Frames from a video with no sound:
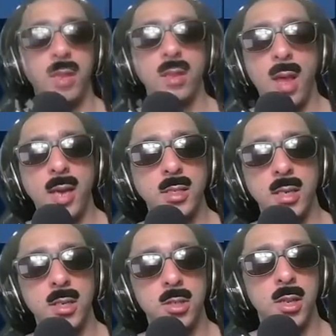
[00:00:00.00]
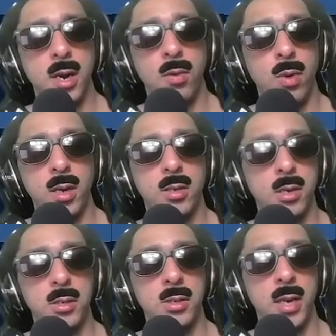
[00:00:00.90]
last engine that I want to
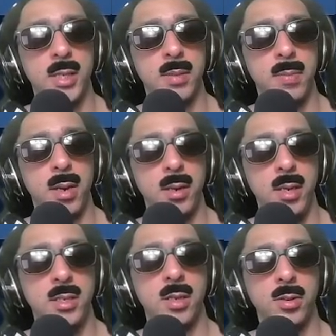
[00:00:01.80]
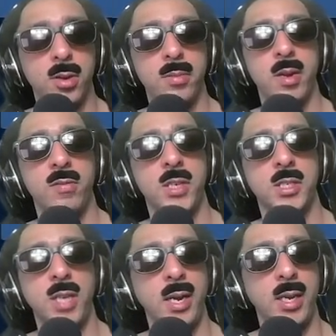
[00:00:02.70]
talk to you guys about is a little bit of a
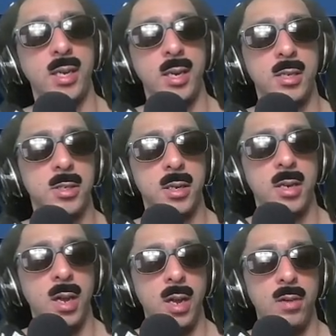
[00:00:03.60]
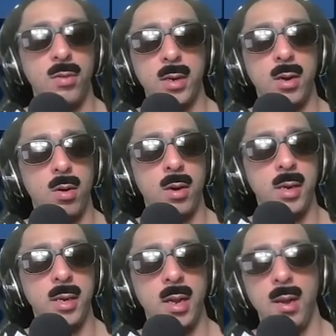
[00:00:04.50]
psychic engine
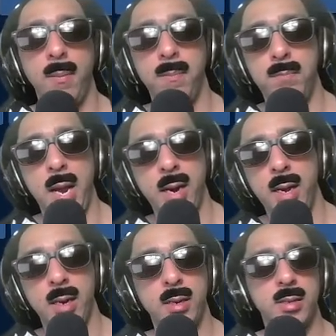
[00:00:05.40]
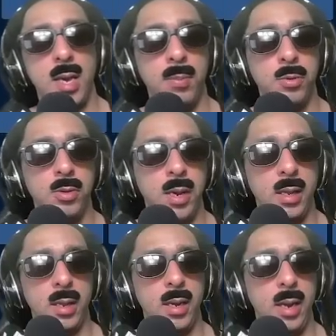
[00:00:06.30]
regarding Banette, Tapu
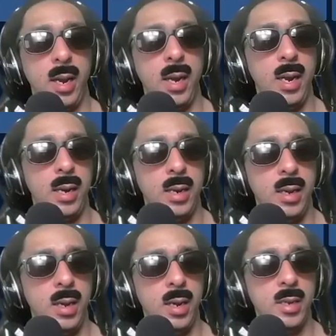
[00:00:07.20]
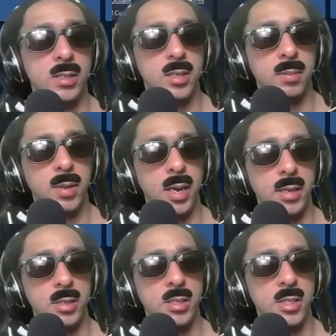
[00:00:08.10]
Lele, and in some
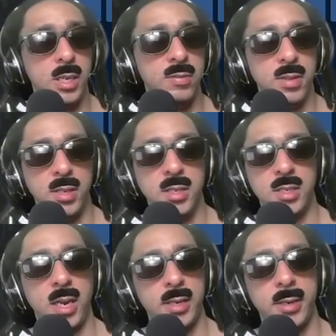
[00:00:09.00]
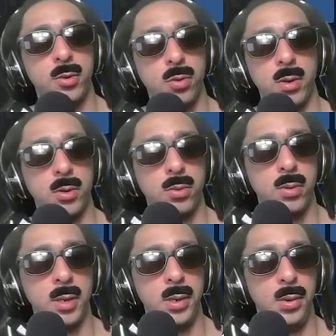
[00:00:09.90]
cases, even the Psychic
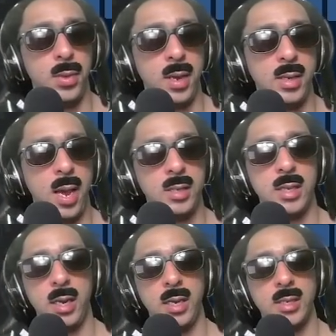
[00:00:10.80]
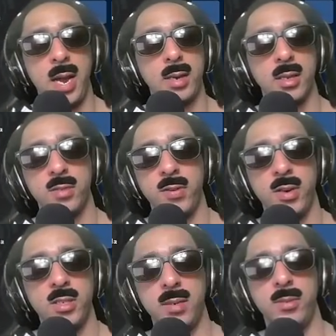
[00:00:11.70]
Oricorio that has an attack that's
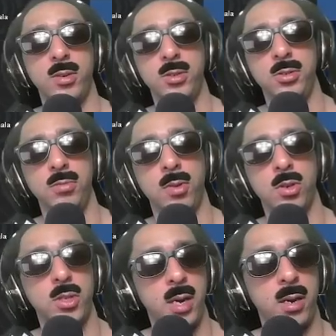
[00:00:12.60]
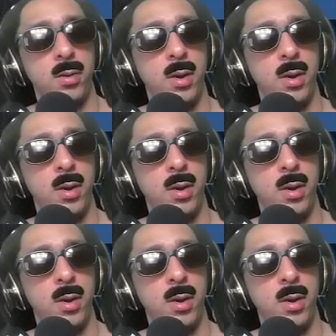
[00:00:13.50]
very similar to Marshadow.